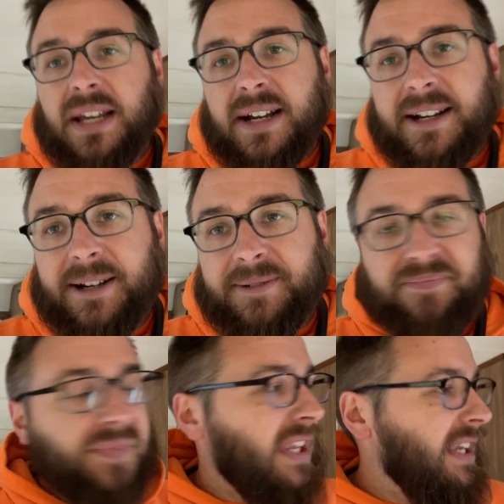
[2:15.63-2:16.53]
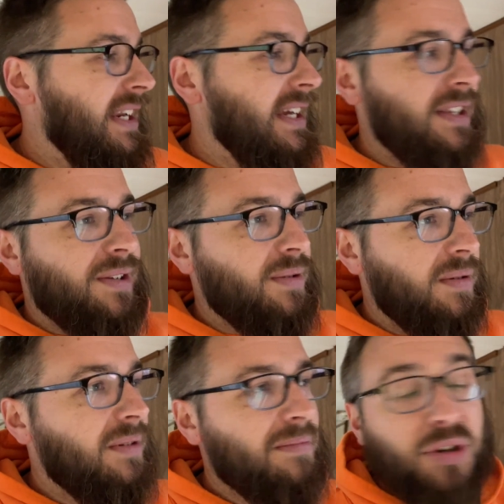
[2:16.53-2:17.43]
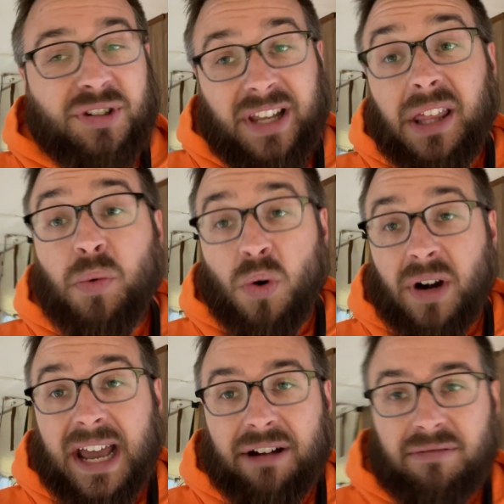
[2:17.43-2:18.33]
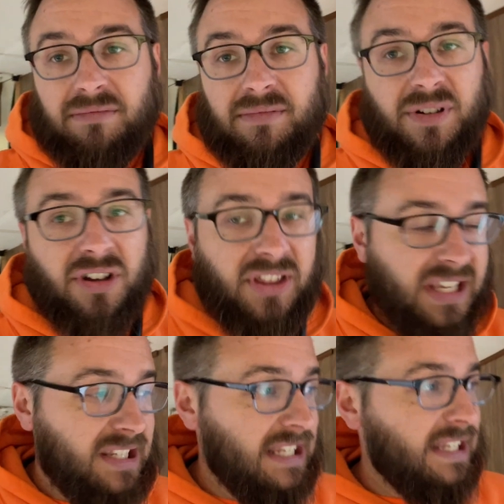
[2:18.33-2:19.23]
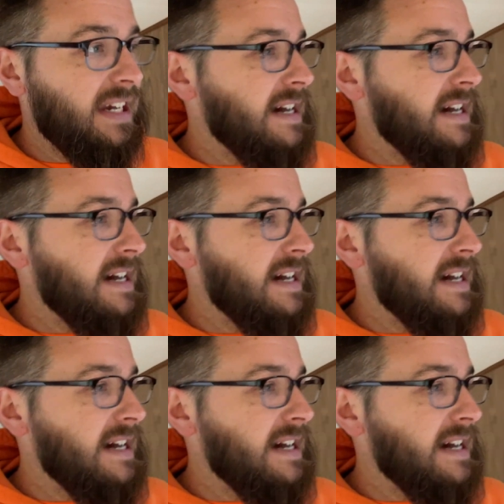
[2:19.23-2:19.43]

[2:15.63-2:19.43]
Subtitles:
It has most likely worn out on these.